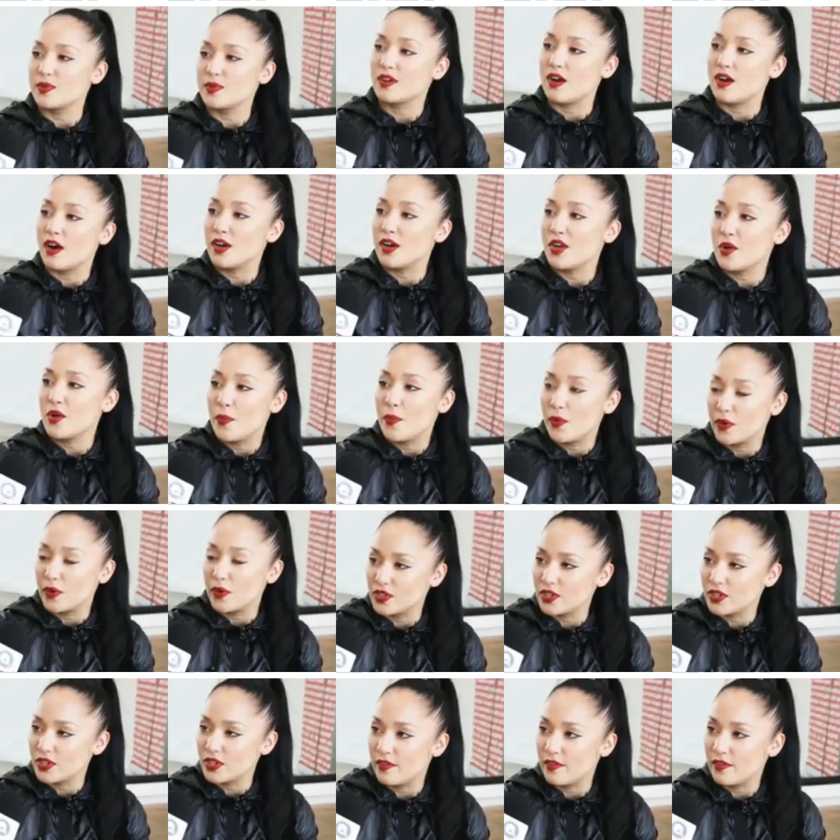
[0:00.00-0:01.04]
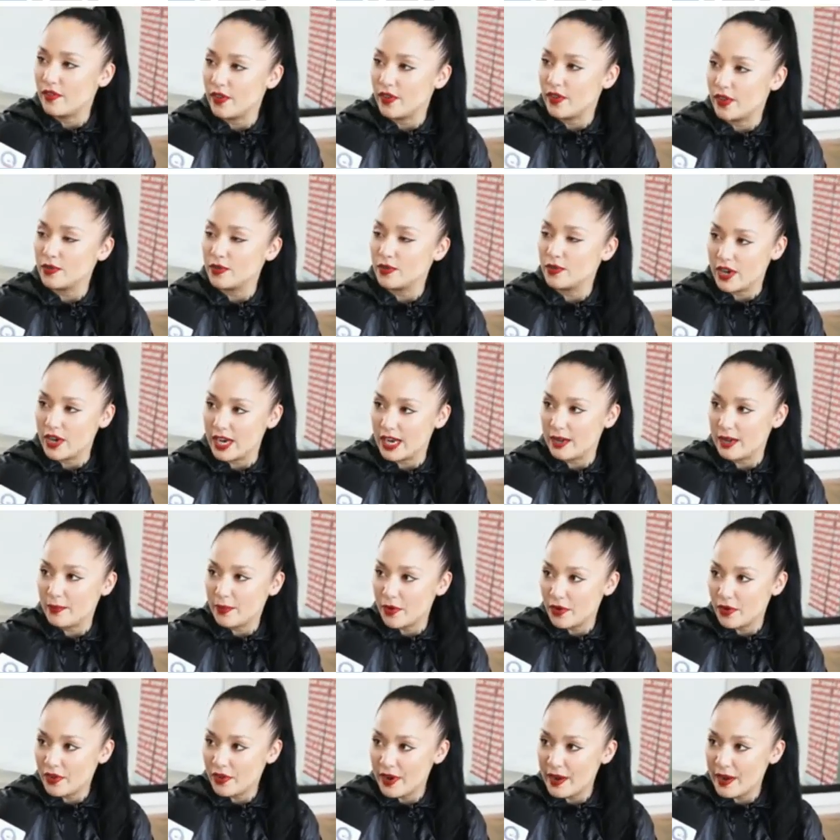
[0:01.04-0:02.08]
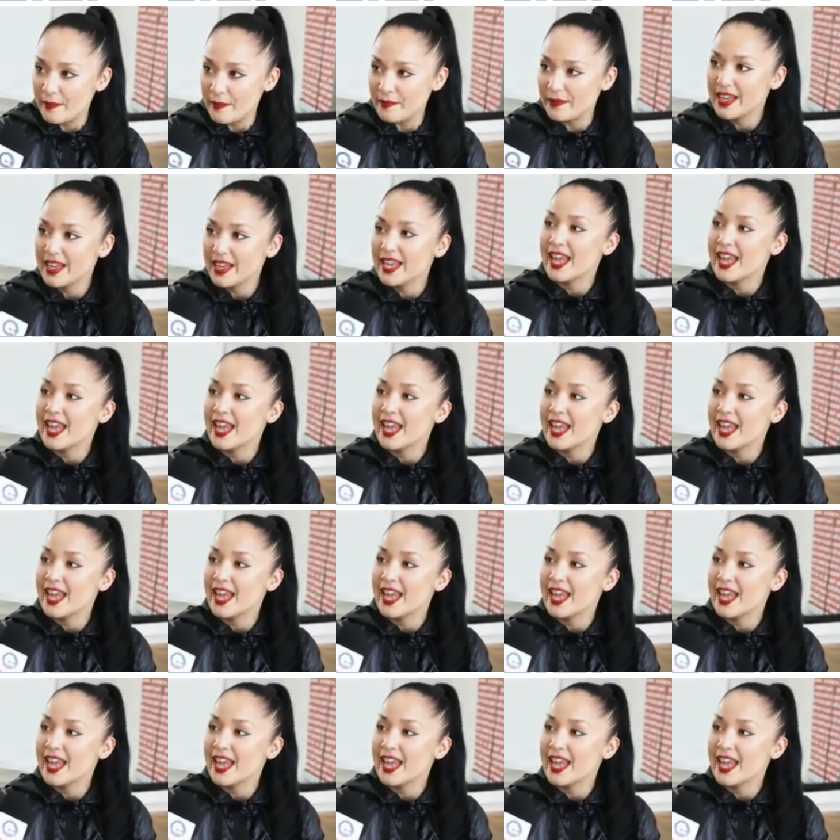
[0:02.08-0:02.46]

the cardio portion of her training program.